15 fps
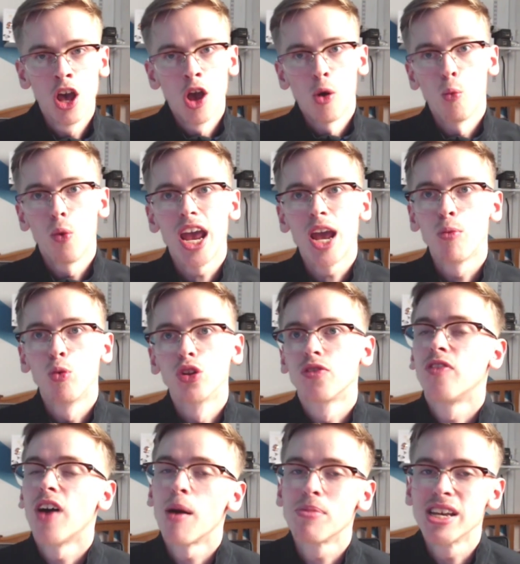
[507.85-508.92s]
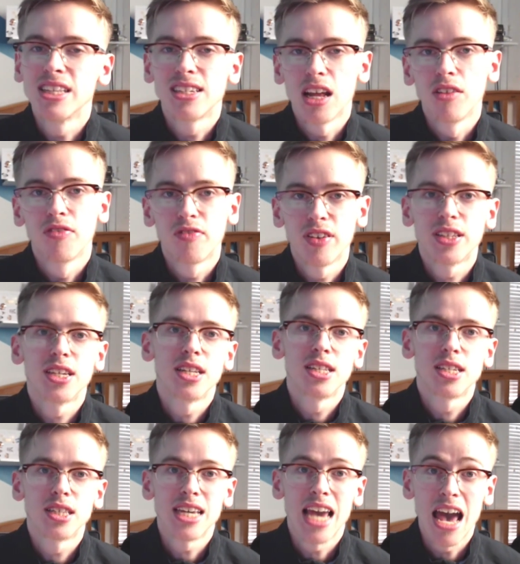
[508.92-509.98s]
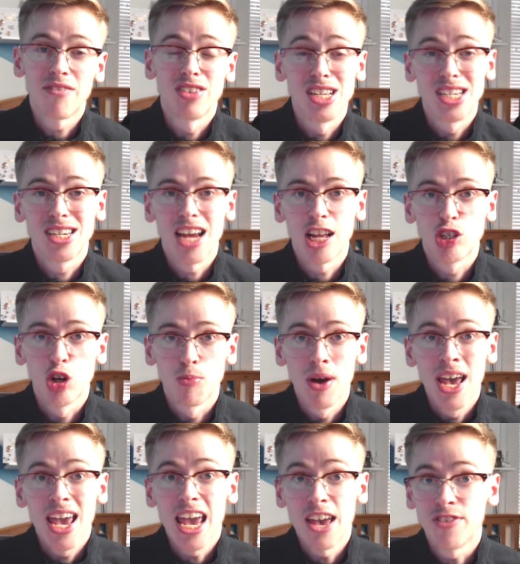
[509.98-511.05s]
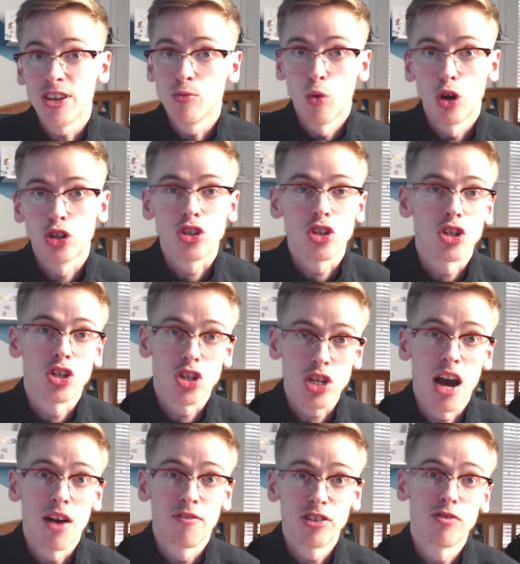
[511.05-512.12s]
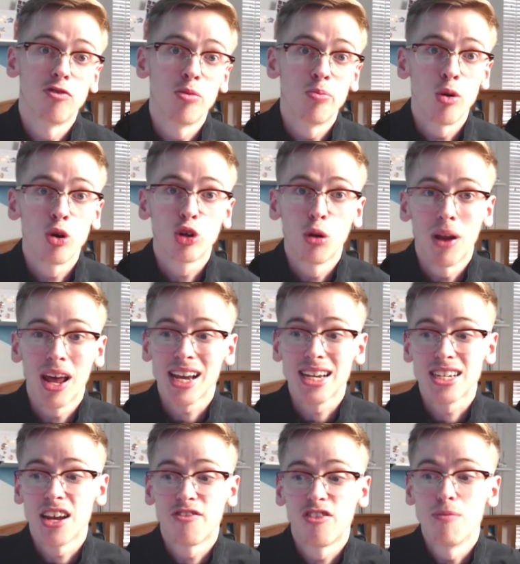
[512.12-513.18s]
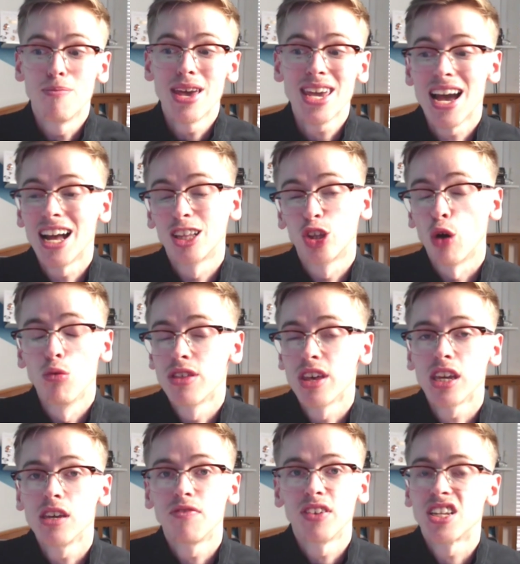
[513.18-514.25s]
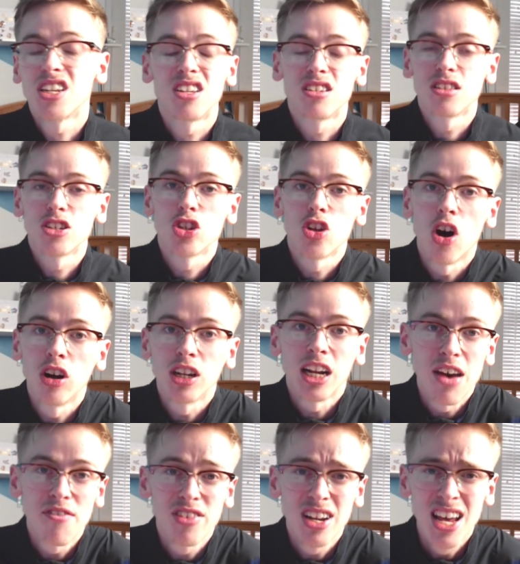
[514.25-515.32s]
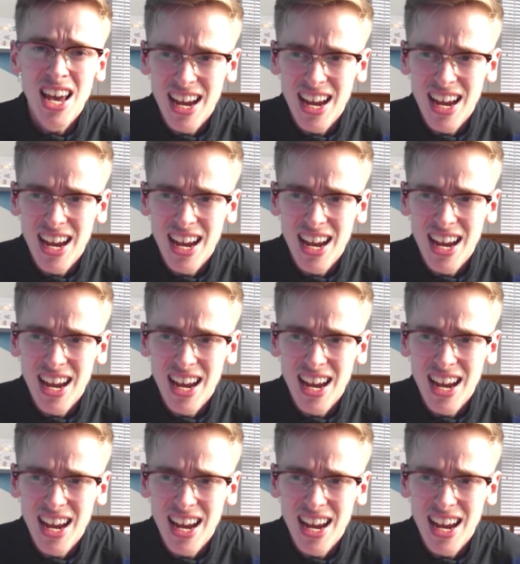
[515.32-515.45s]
Where would Fabian Delph fit into the Everton setup if he was to sign for the football club? Like I said, for me, I don't think he fits into the starting 11.